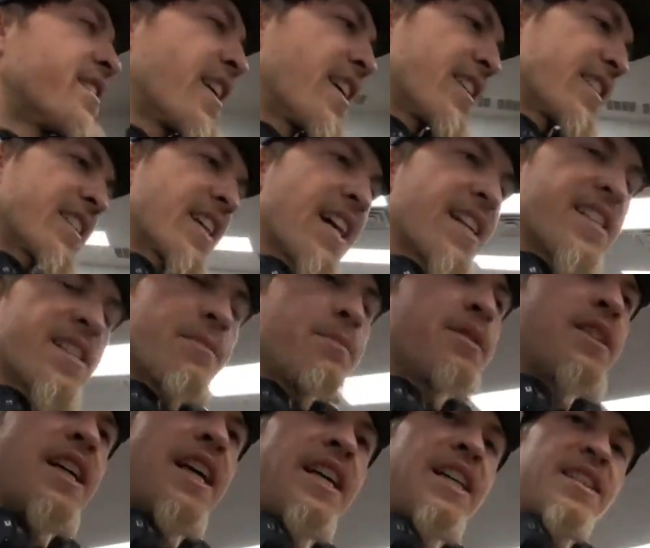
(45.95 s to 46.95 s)
thing's got
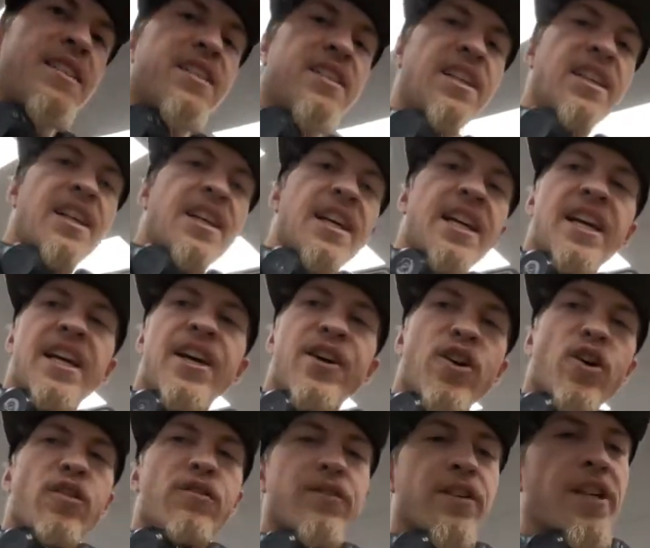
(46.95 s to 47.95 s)
some leaks. It
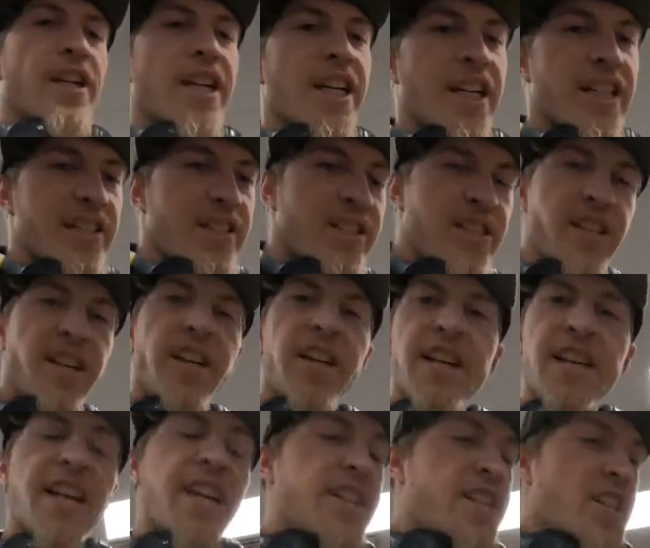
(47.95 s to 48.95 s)
overheats.
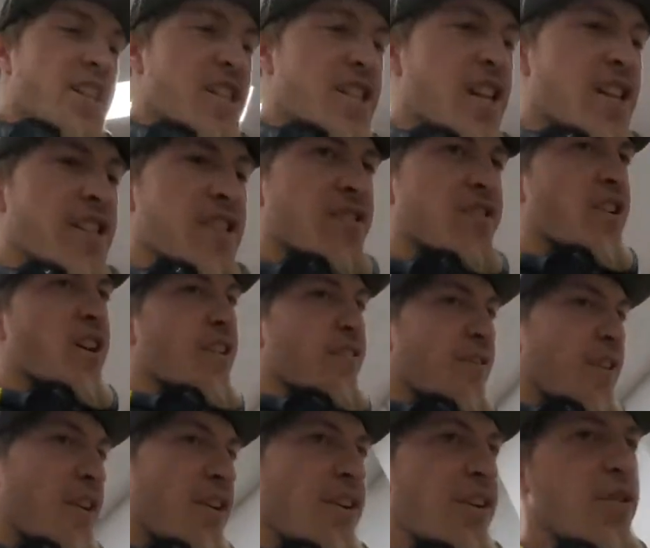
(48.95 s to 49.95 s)
It just doesn't run
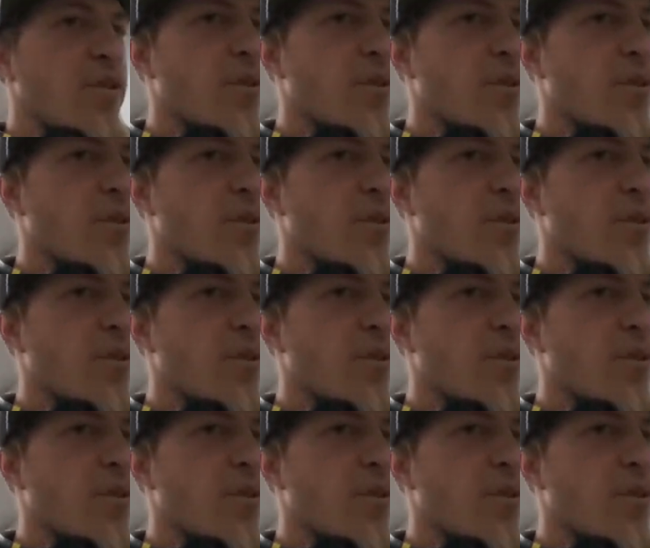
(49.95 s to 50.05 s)
very